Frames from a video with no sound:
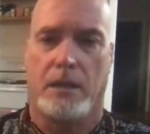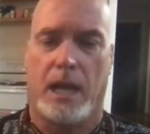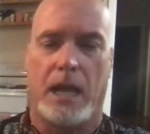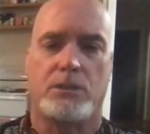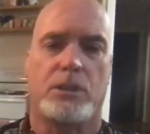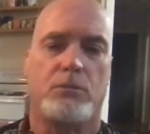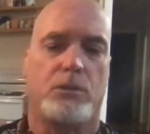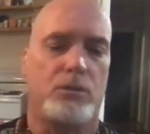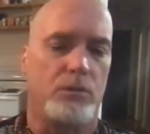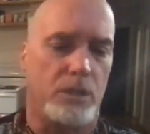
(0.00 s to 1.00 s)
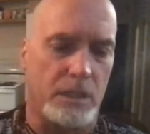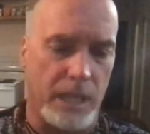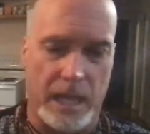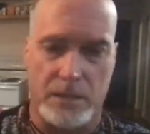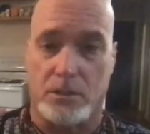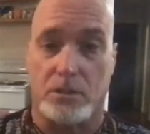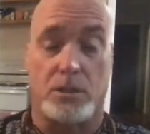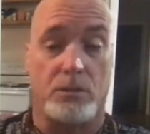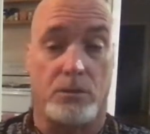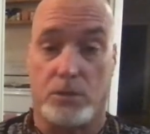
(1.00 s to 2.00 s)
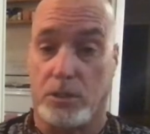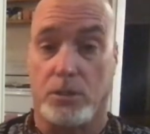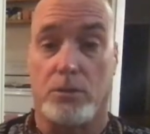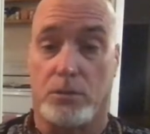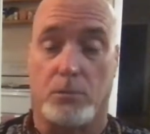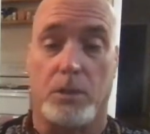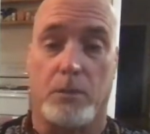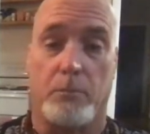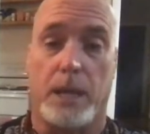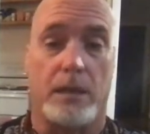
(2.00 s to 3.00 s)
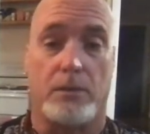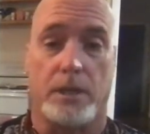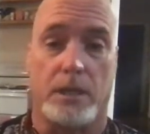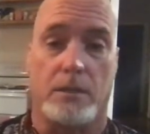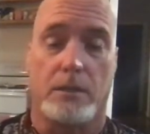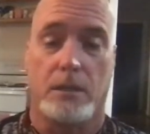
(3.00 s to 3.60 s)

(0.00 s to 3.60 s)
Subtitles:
how she would do the dance, because she used to be a ballerina